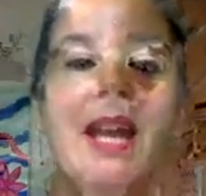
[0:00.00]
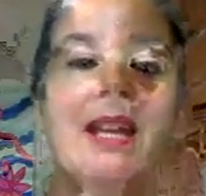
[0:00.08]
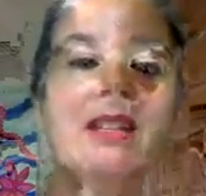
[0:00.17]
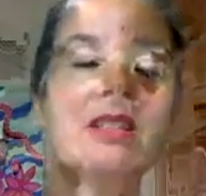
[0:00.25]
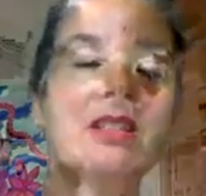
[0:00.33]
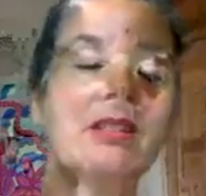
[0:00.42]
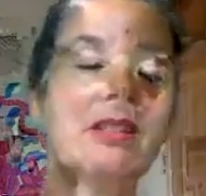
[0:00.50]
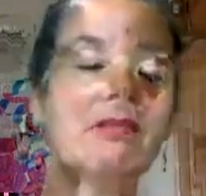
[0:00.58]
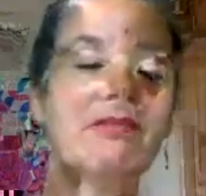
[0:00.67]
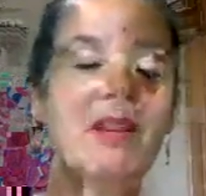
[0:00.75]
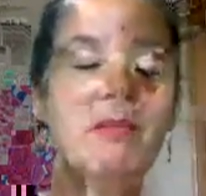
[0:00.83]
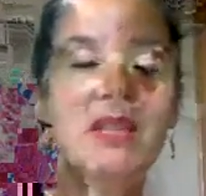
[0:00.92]
and certain
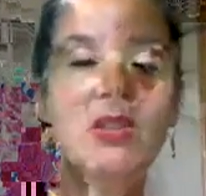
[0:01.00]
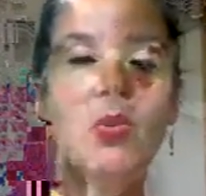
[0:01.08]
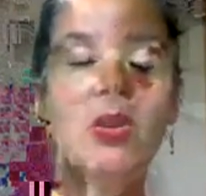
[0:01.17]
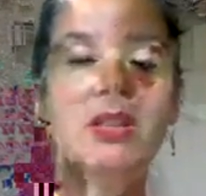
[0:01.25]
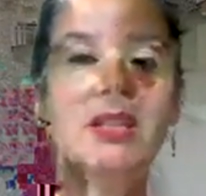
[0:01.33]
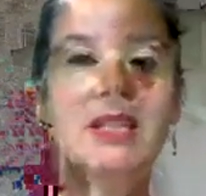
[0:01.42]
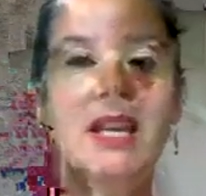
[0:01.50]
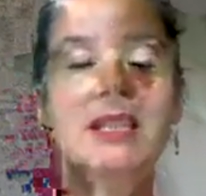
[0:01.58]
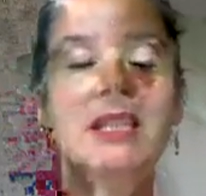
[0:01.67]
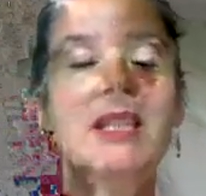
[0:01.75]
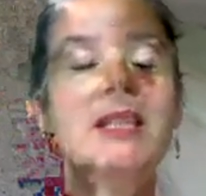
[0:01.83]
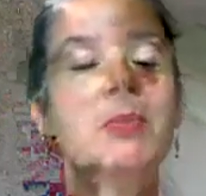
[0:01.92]
feminine qualities as
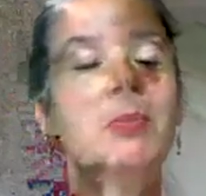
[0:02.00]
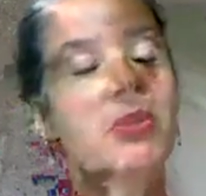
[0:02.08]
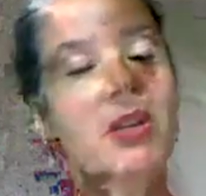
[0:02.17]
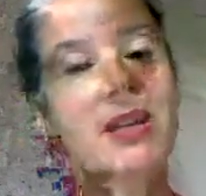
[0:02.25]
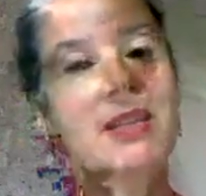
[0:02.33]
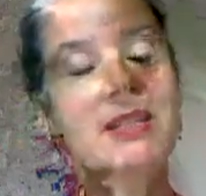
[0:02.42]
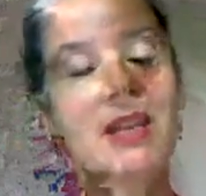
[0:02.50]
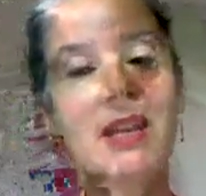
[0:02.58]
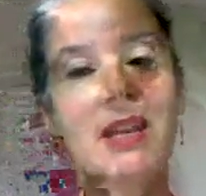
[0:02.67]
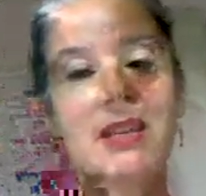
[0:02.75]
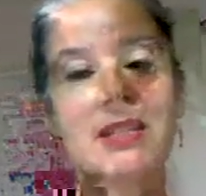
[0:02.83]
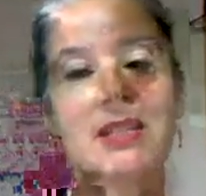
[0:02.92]
less prized
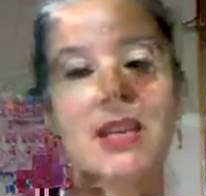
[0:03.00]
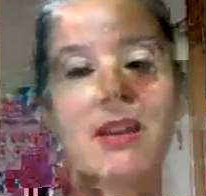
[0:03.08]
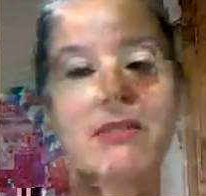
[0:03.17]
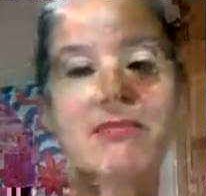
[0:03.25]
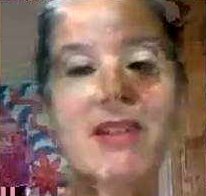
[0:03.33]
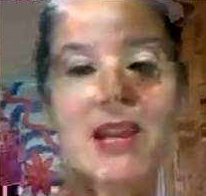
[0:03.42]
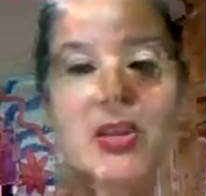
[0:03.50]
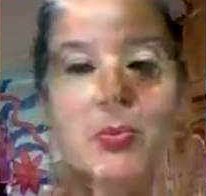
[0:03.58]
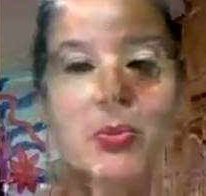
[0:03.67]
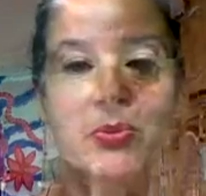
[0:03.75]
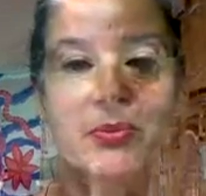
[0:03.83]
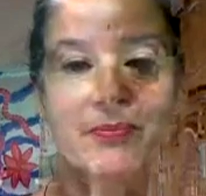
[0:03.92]
and less
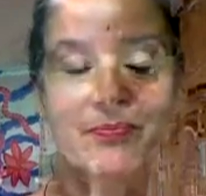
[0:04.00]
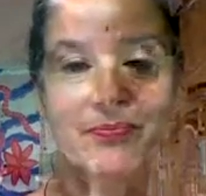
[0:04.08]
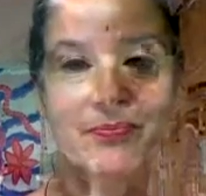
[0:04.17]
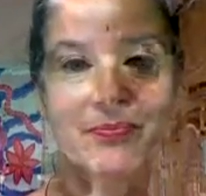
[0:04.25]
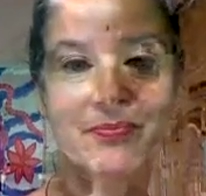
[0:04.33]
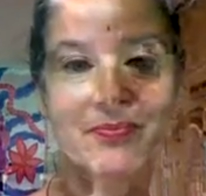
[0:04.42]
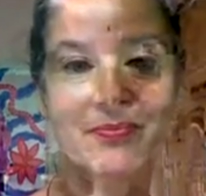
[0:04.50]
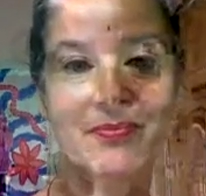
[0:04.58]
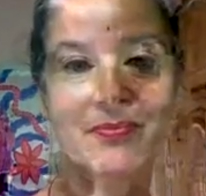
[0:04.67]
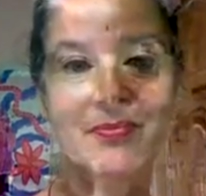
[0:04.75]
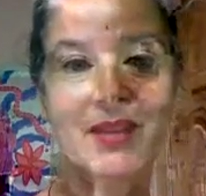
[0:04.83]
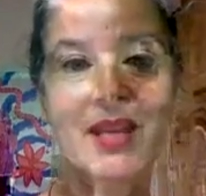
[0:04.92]
valuable.
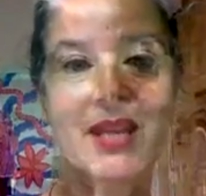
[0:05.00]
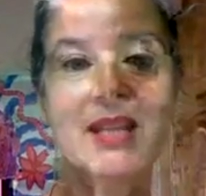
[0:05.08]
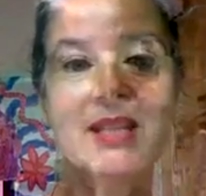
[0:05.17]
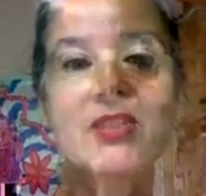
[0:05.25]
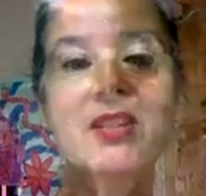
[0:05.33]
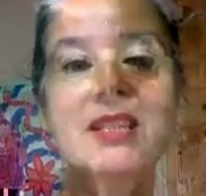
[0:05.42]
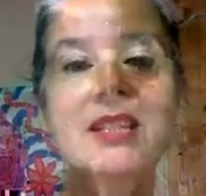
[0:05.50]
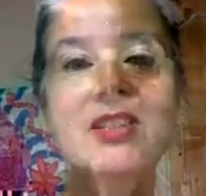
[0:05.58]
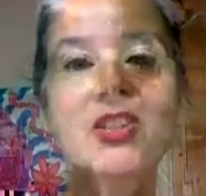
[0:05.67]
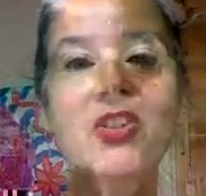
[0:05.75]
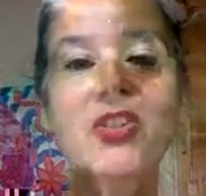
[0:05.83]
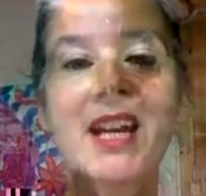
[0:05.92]
So this has
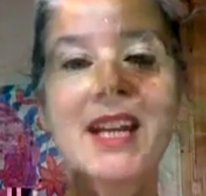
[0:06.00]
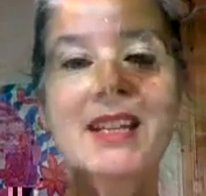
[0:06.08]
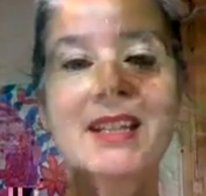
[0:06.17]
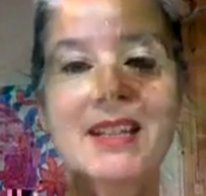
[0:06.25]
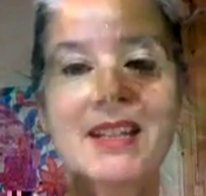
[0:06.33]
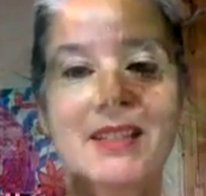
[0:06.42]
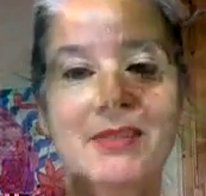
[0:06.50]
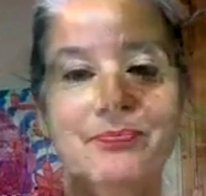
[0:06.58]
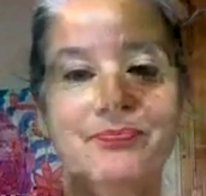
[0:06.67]
created